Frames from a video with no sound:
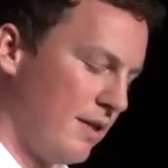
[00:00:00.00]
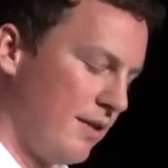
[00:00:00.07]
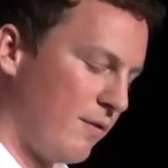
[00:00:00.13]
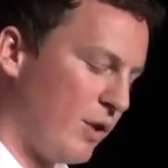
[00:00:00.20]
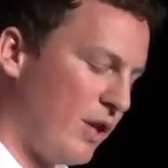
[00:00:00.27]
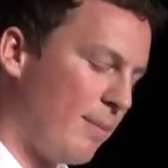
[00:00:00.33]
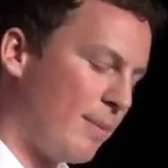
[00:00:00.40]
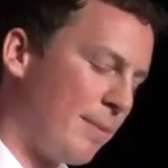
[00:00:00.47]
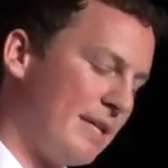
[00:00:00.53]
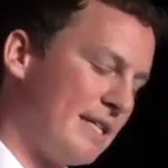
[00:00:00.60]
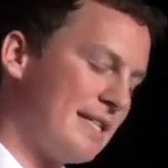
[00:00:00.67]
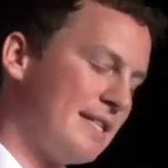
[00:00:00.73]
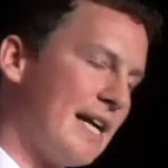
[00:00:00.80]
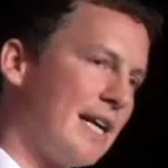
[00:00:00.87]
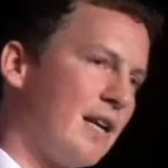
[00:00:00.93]
For the upcoming
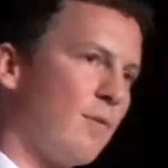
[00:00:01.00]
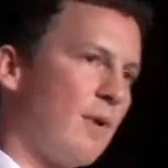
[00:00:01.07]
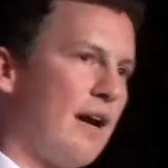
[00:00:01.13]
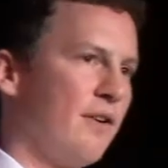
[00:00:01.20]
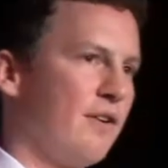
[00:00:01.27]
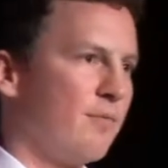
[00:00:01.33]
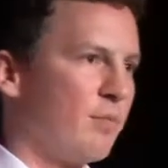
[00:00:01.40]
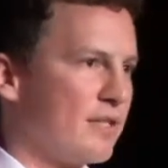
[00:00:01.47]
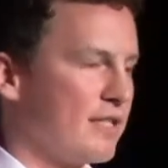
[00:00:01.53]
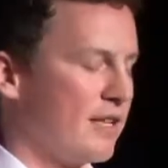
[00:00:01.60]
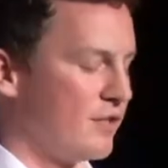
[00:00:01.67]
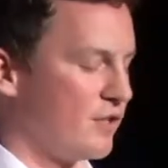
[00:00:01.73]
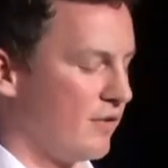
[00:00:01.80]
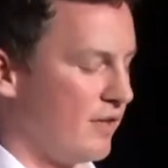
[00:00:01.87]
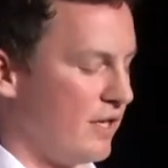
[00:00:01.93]
second round of
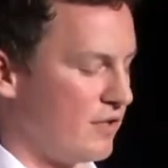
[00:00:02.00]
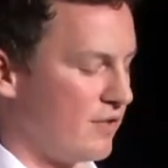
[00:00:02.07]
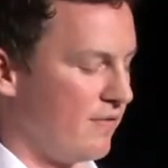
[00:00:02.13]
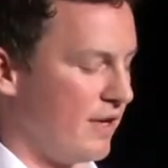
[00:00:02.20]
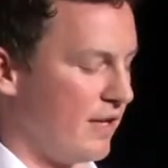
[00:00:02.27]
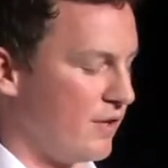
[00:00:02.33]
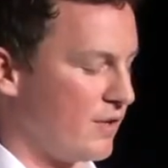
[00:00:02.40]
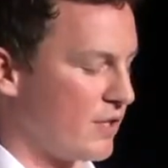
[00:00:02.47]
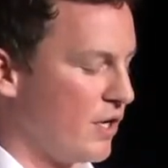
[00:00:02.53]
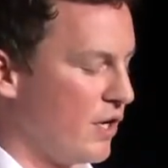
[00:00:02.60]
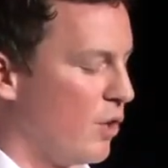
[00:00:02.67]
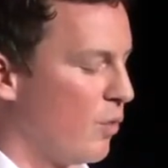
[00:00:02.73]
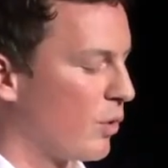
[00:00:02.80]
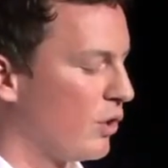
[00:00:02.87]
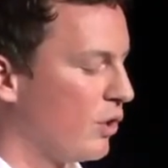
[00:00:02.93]
Presidential Innovation Fellows,
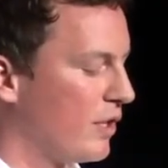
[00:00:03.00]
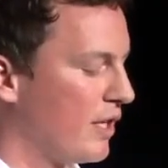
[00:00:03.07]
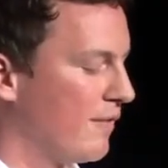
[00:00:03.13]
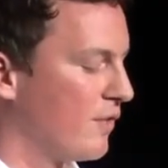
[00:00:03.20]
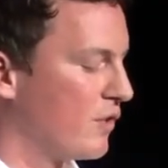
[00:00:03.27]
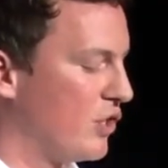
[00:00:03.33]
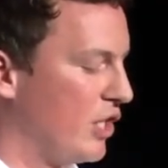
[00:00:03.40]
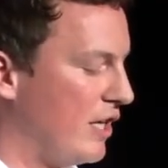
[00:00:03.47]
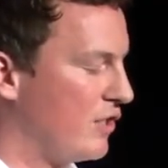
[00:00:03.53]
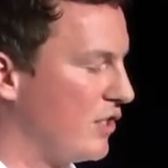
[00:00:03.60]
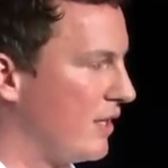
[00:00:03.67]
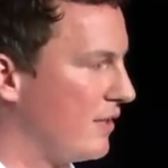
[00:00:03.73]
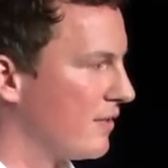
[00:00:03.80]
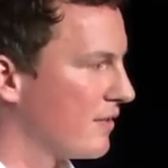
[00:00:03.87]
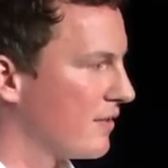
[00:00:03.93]
we're looking for change
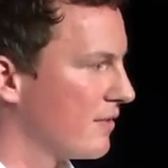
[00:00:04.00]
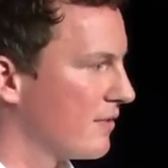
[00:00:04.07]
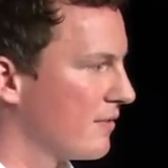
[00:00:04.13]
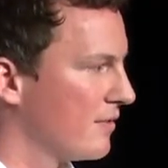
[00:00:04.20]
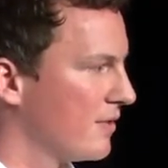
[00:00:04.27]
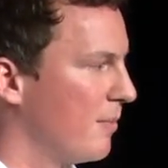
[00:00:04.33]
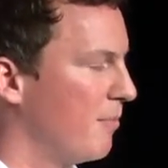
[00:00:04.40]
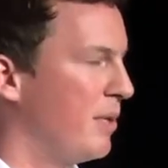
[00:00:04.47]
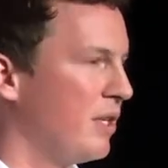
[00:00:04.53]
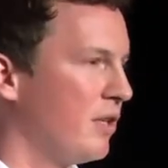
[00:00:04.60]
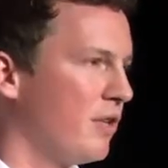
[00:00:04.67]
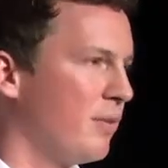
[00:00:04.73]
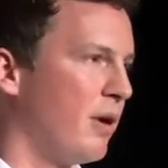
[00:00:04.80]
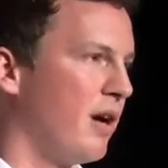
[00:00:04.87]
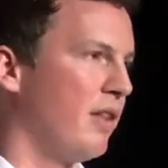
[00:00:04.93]
agents to
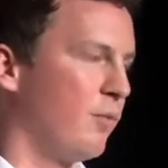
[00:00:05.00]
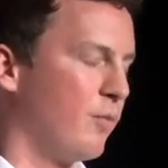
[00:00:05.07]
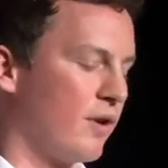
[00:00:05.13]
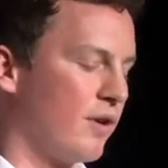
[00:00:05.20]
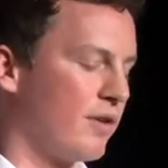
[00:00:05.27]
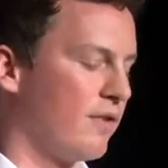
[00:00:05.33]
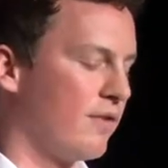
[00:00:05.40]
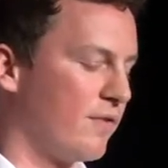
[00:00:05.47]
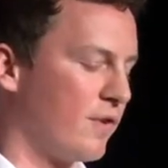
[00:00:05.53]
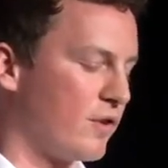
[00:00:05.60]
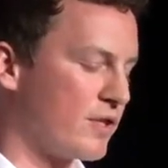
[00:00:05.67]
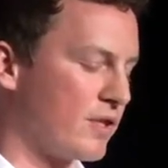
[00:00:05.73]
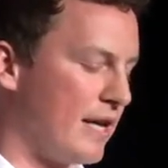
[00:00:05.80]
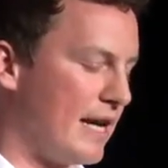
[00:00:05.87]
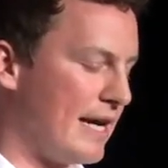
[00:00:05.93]
build upon the work of the
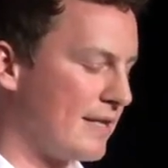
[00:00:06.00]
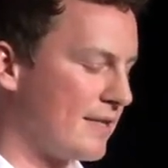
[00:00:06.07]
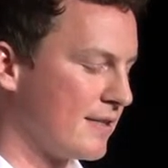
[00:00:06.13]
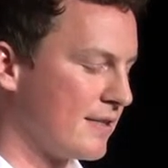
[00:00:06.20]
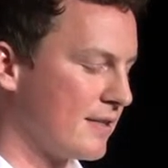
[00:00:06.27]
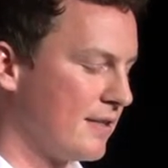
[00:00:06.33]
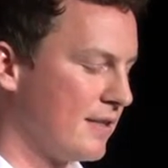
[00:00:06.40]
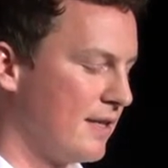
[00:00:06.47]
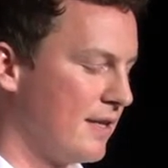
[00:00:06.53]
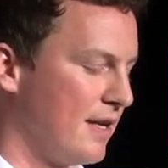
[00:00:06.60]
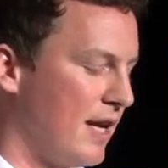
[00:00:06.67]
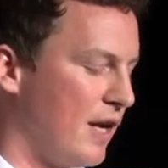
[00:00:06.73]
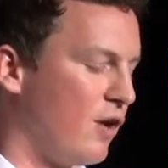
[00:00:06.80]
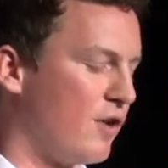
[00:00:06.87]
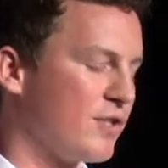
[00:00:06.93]
first class
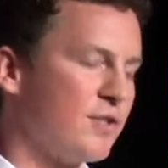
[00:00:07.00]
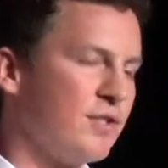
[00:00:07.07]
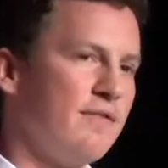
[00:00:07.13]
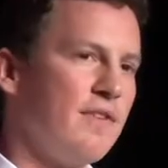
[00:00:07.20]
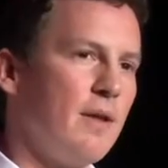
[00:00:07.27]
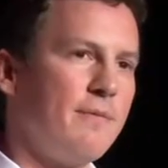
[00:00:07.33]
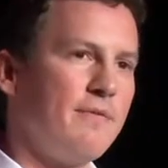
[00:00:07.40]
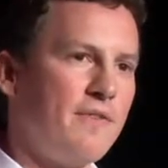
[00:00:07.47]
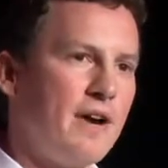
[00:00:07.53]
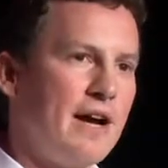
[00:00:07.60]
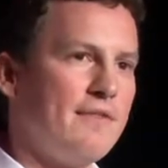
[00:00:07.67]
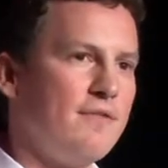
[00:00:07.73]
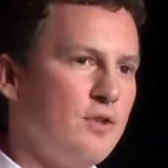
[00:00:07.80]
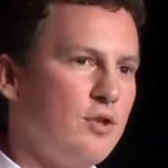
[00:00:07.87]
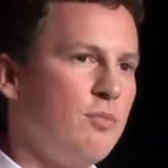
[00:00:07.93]
and also to develop
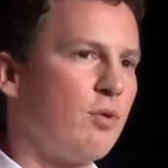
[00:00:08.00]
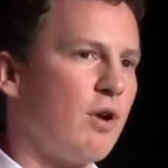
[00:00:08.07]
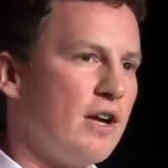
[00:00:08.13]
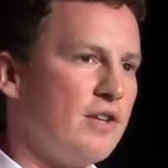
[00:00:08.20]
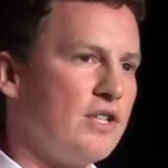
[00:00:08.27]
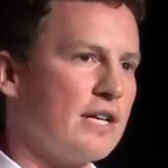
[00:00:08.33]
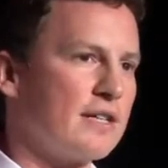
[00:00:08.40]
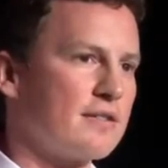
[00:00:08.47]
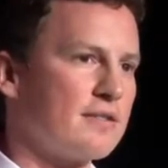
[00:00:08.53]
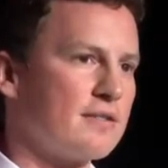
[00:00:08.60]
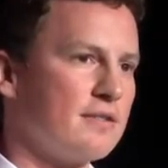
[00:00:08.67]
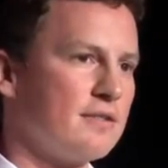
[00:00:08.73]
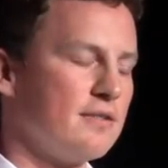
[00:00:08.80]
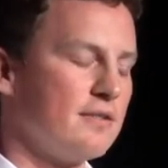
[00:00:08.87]
5 new projects.